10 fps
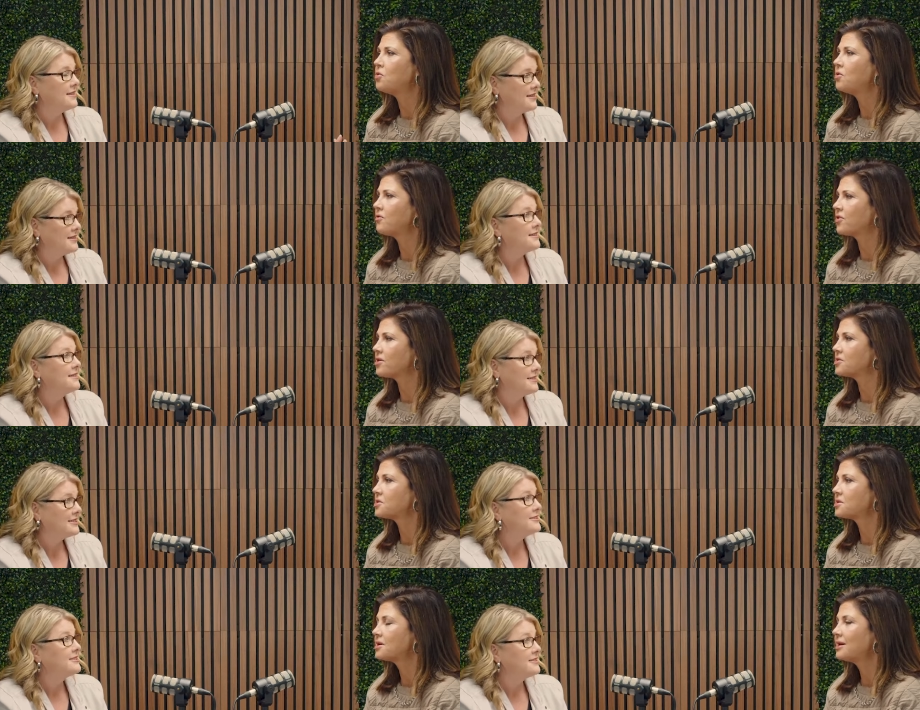
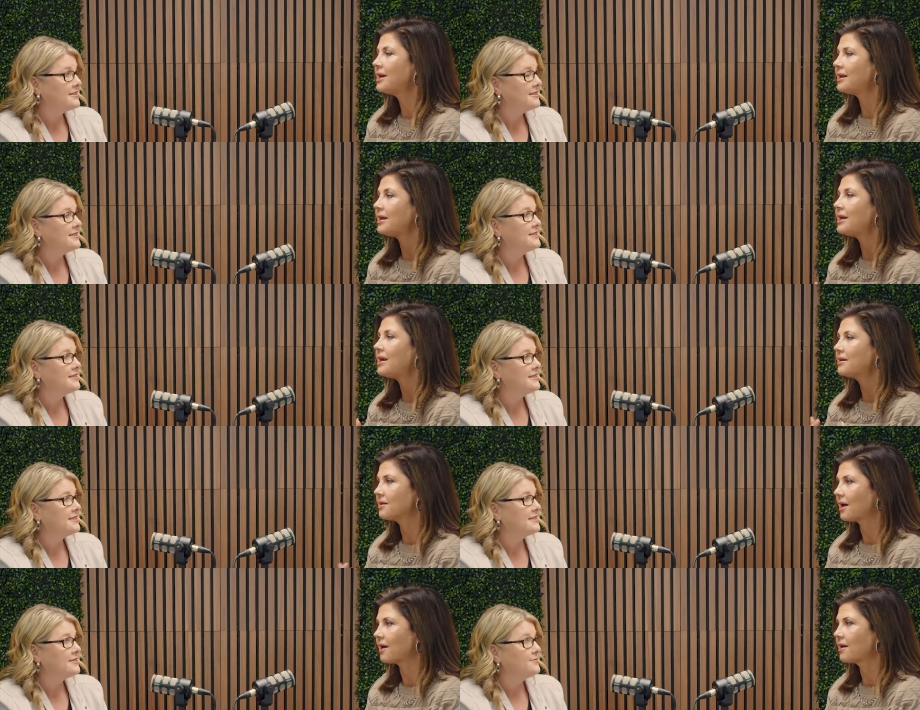Speaker 1: universe in
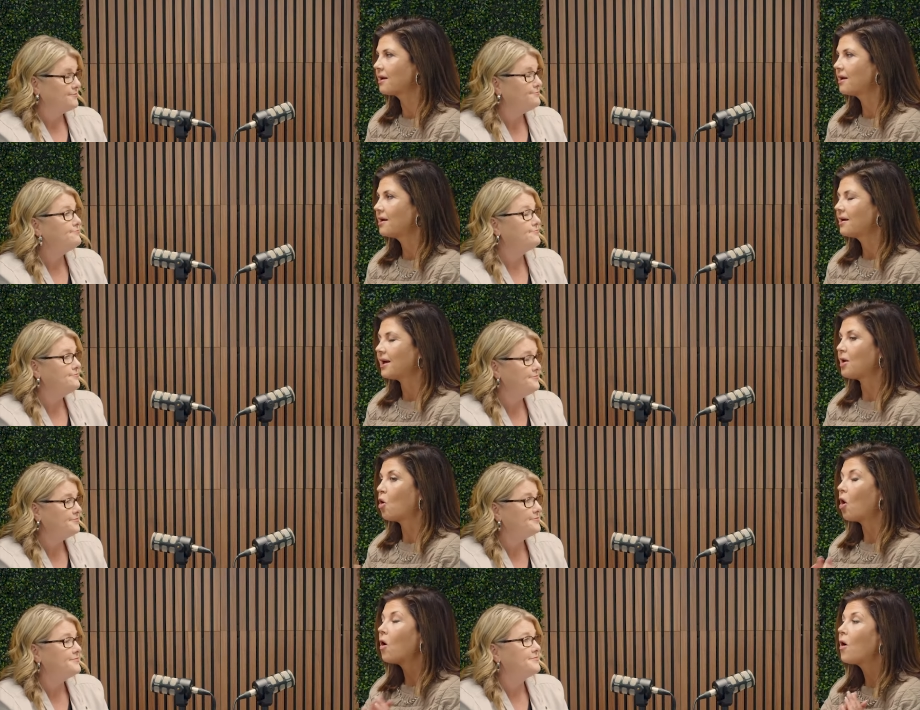healing mm-hmm.
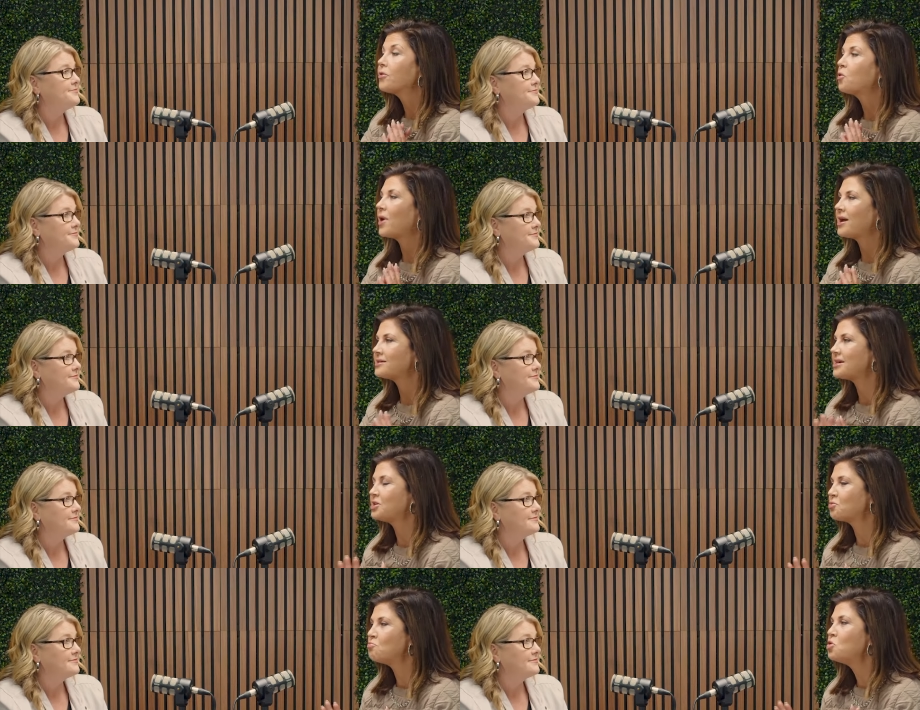and all the ways
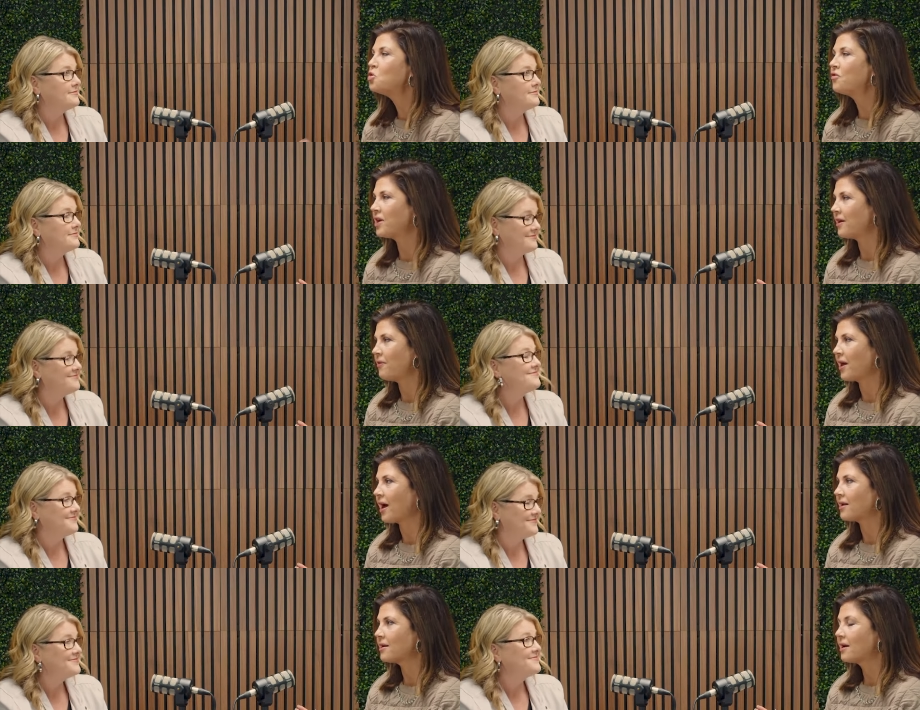he's moving in
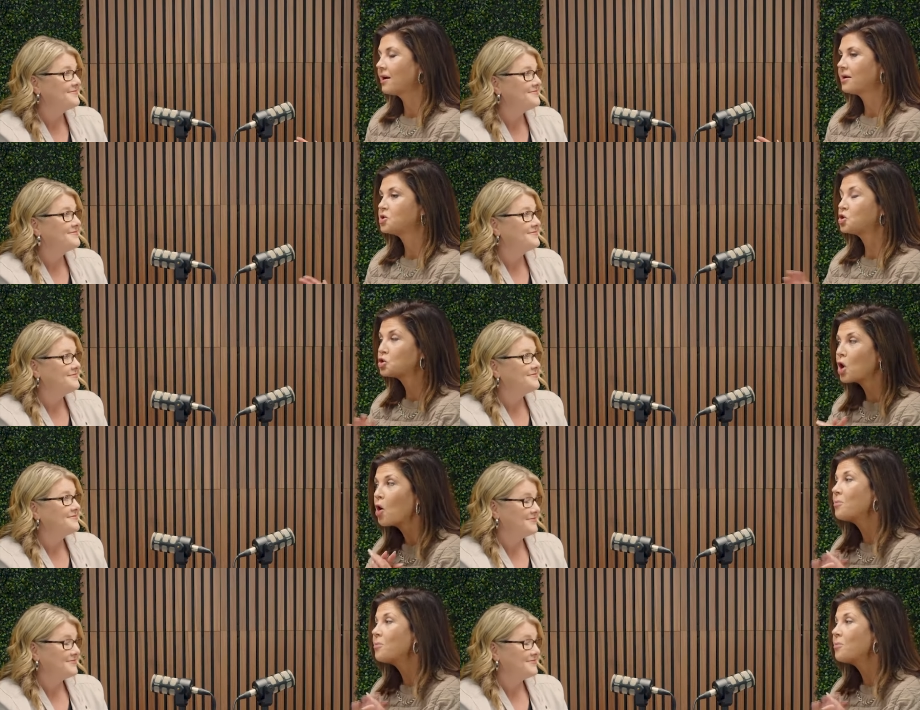that so